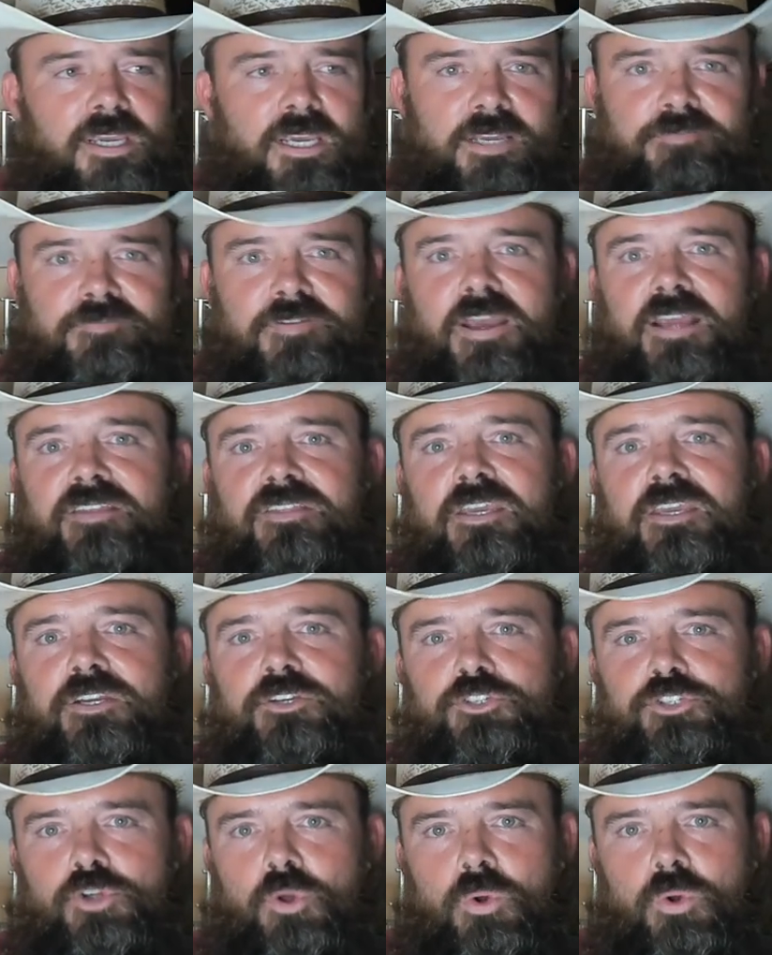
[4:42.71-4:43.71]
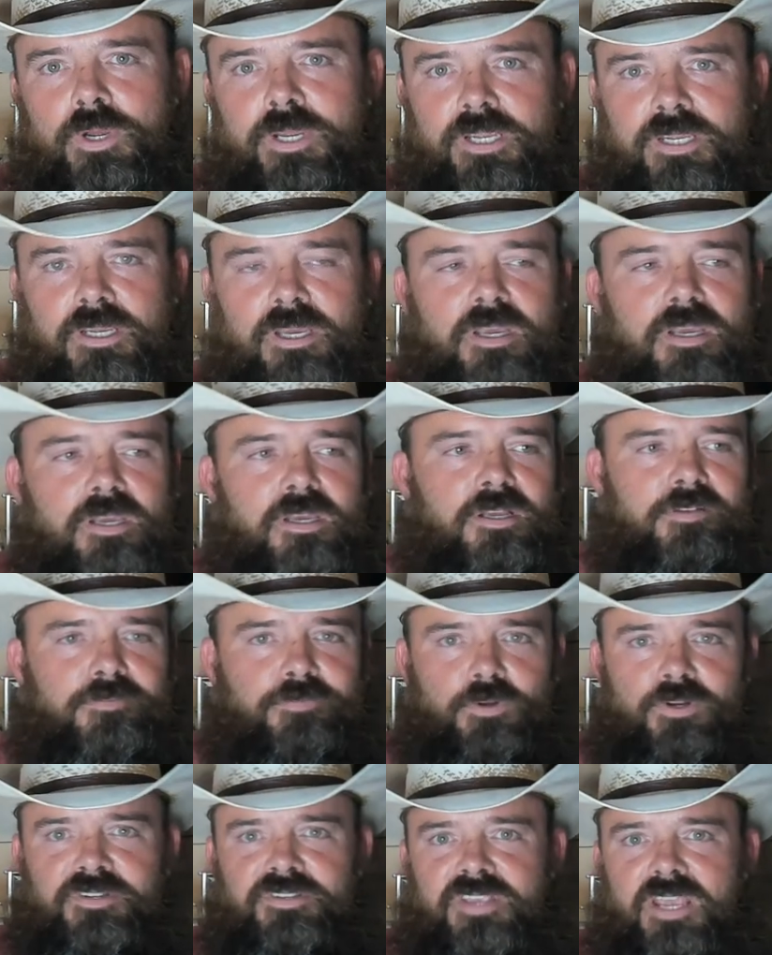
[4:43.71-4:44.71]
In fact, they enjoy,
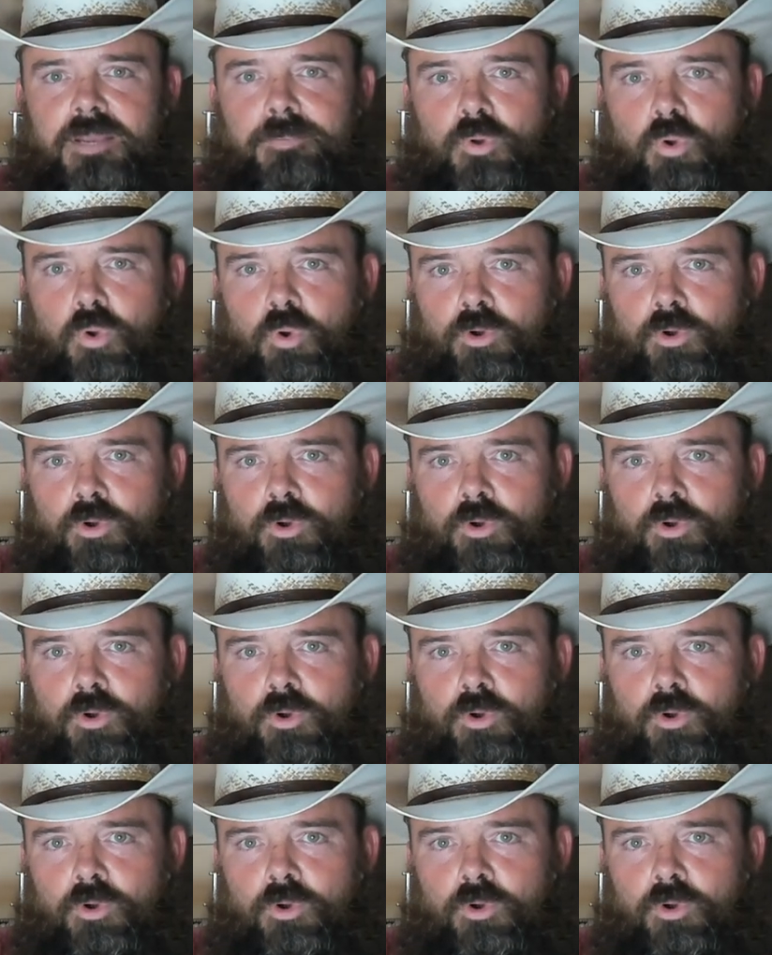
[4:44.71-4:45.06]
for example,